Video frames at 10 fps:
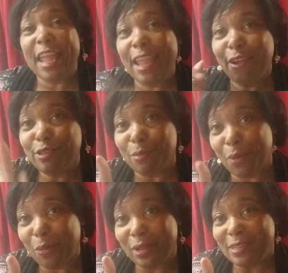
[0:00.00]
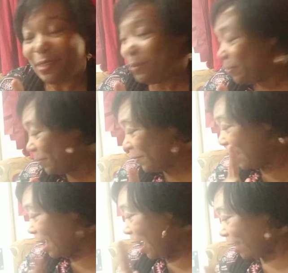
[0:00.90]
Here's a bonus.
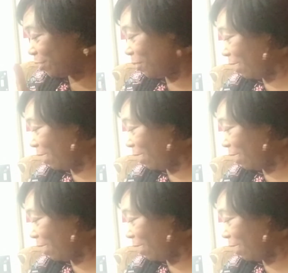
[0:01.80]
I do